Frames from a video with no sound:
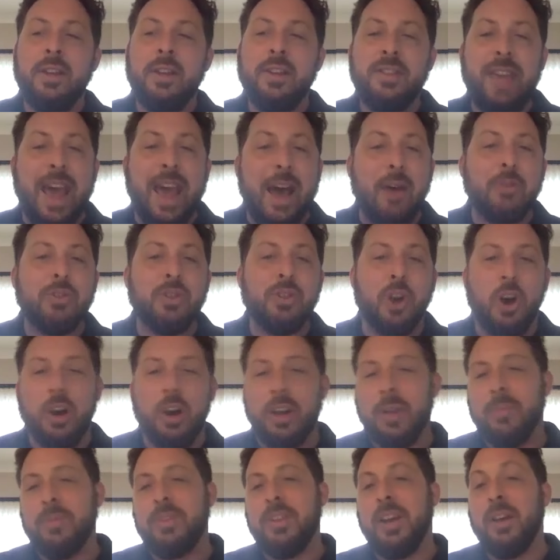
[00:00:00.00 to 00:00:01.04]
down
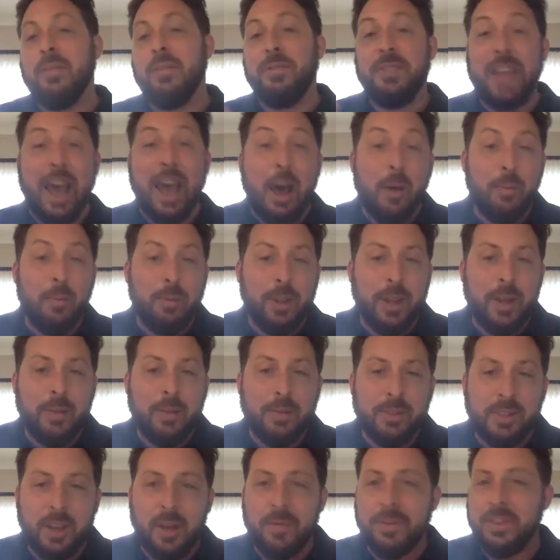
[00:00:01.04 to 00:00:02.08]
talk himself, downplay
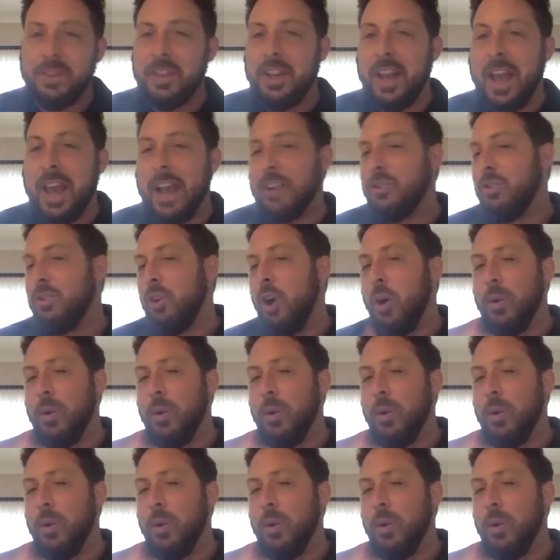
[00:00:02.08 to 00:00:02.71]
himself as an actor,